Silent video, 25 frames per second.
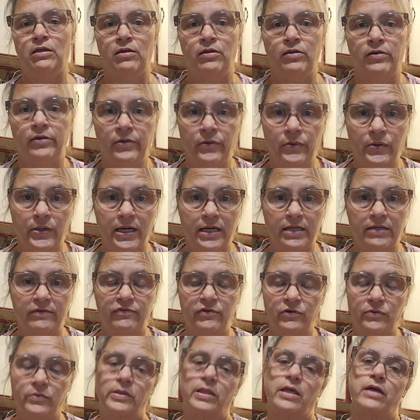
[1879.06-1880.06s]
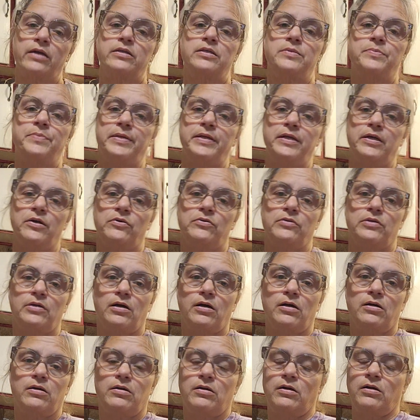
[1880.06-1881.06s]
You can, if you would like, depending on
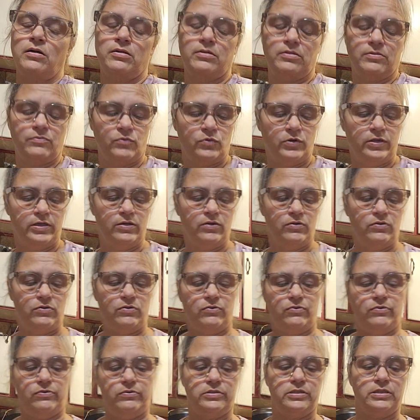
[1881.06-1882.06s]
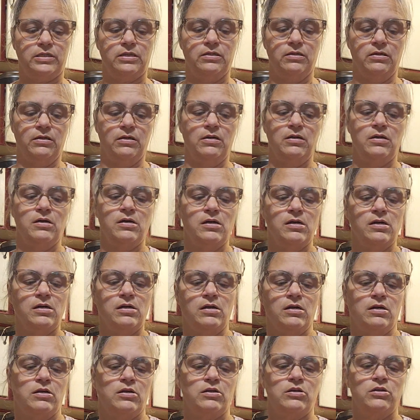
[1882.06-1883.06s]
on what you use.
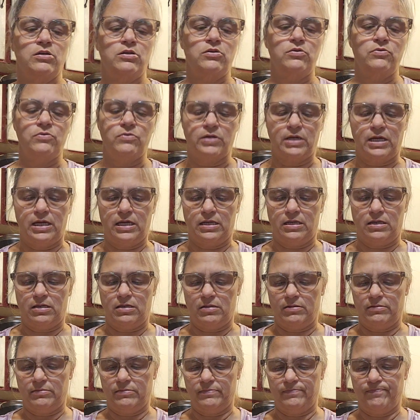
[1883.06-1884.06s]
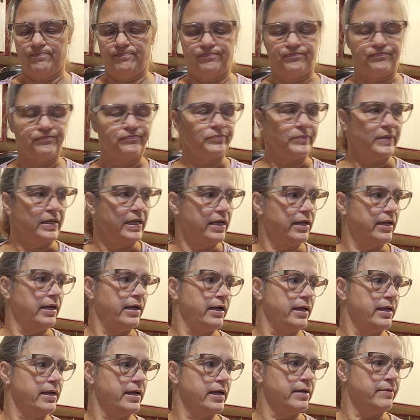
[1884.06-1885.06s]
You can,
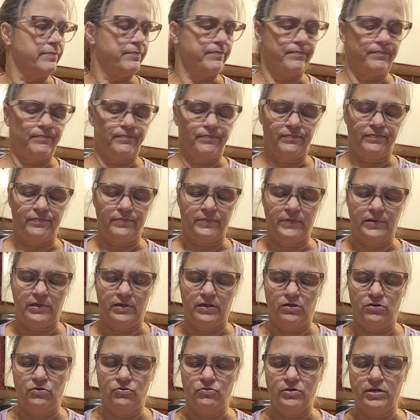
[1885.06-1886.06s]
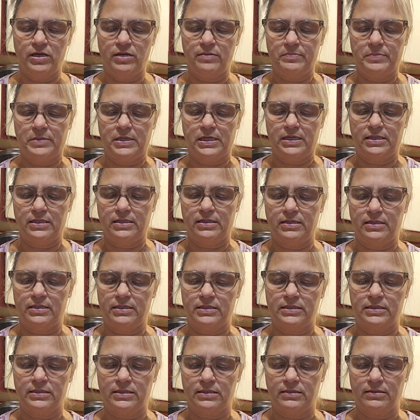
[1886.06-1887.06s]
hey, you can make this,
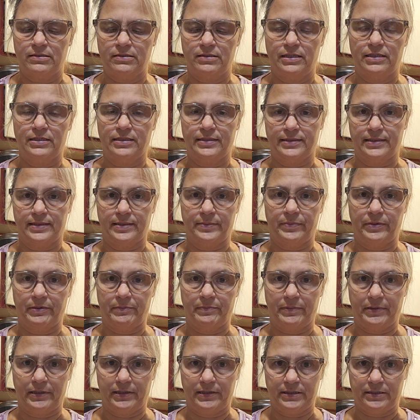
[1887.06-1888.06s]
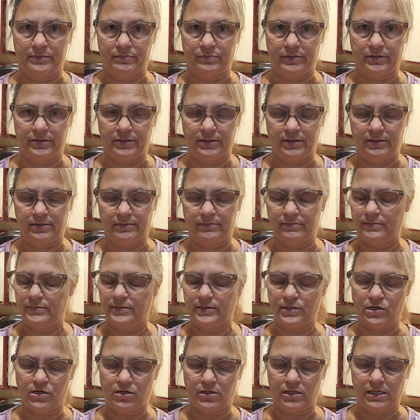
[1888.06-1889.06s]
that's the puppies playing,
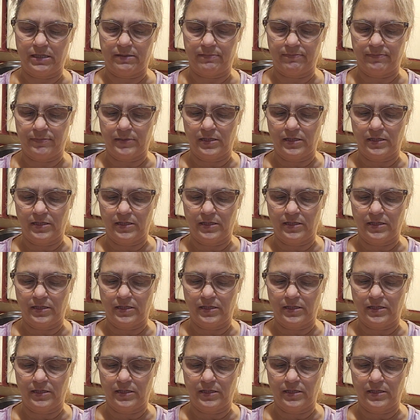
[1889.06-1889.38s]
sorry.